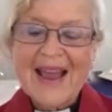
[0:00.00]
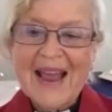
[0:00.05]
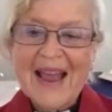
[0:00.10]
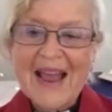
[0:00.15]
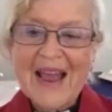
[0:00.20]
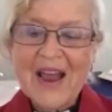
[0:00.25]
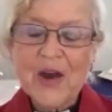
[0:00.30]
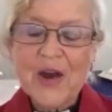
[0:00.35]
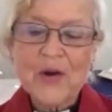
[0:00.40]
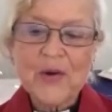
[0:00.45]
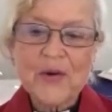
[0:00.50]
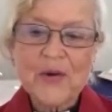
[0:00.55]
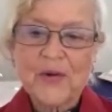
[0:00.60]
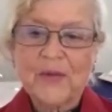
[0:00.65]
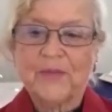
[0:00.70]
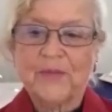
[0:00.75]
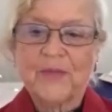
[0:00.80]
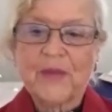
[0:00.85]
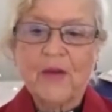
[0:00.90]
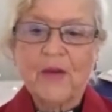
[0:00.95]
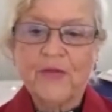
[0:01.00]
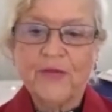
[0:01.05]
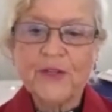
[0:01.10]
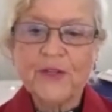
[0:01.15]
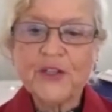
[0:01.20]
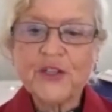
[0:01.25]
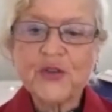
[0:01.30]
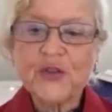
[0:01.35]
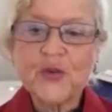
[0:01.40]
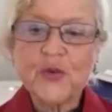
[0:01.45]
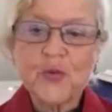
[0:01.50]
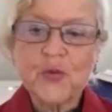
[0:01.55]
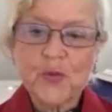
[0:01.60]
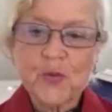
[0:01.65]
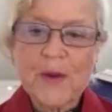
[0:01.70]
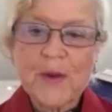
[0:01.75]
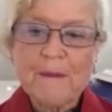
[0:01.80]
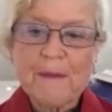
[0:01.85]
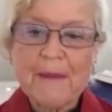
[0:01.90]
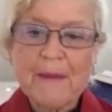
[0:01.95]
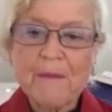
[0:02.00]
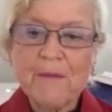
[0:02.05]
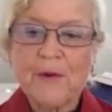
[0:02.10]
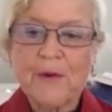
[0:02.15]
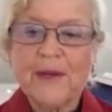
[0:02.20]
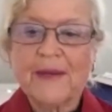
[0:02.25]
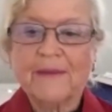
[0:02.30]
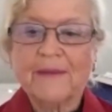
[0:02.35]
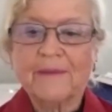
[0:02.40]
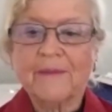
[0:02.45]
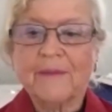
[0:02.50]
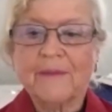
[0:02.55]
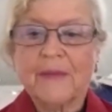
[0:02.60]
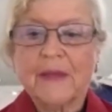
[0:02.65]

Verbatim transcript: our official remembering,